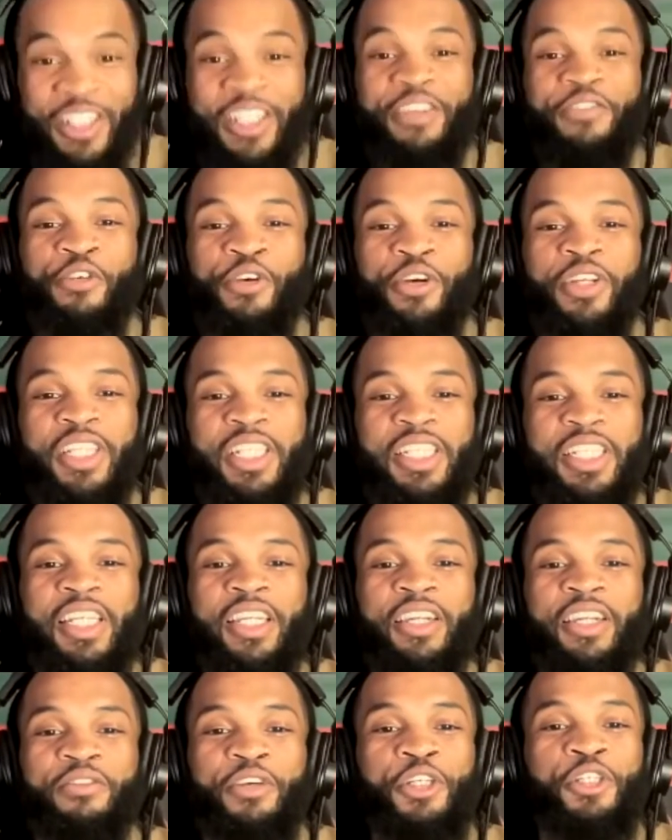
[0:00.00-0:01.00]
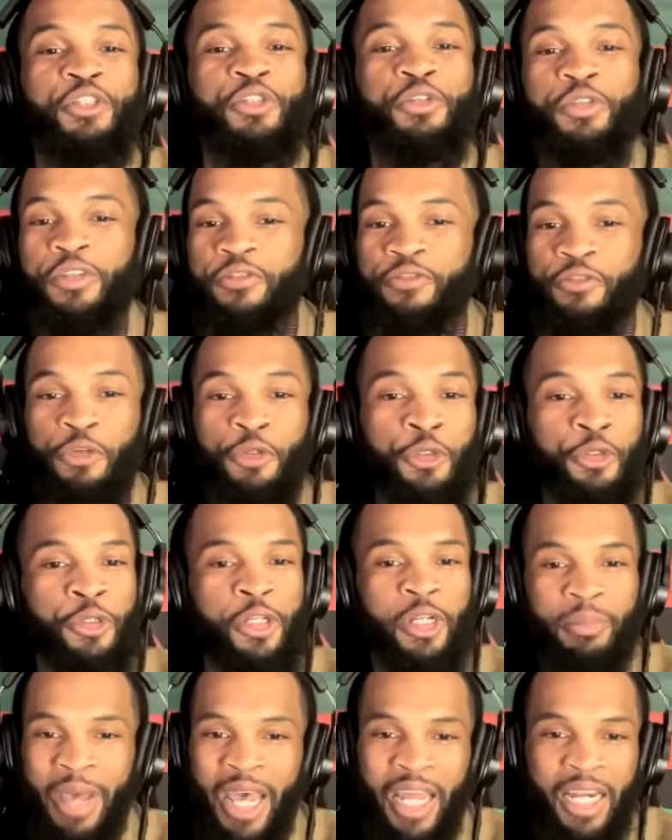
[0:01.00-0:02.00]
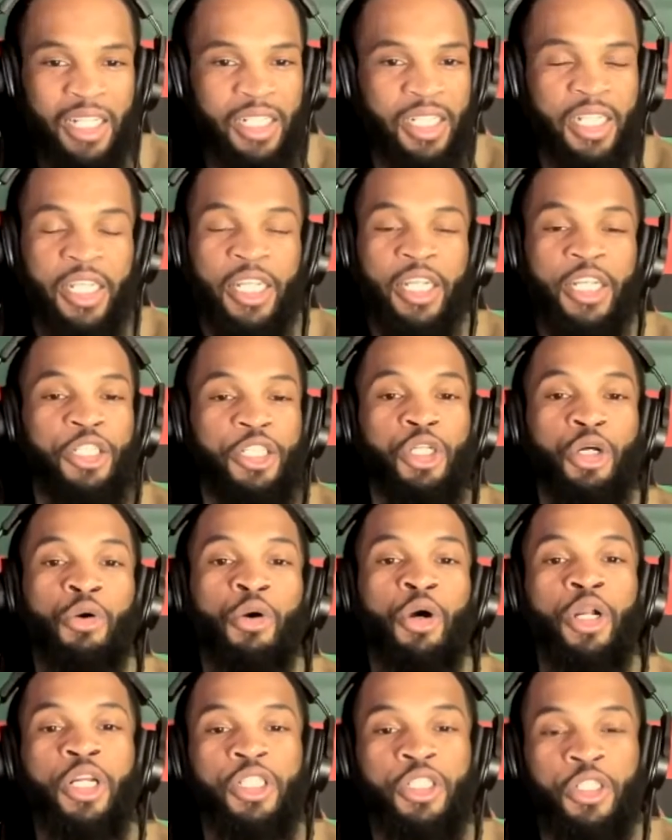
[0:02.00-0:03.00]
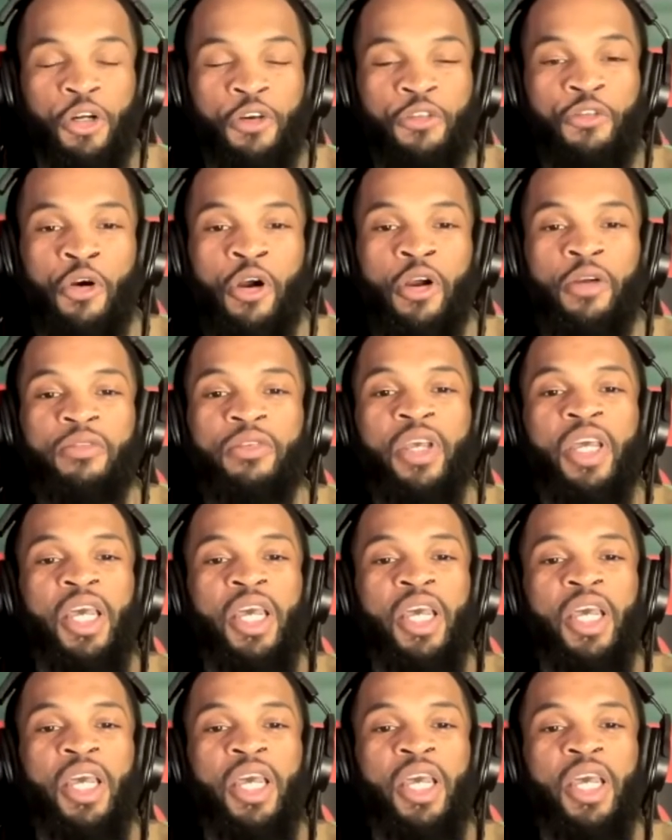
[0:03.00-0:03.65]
for this individual and food and medicine and so on and so forth.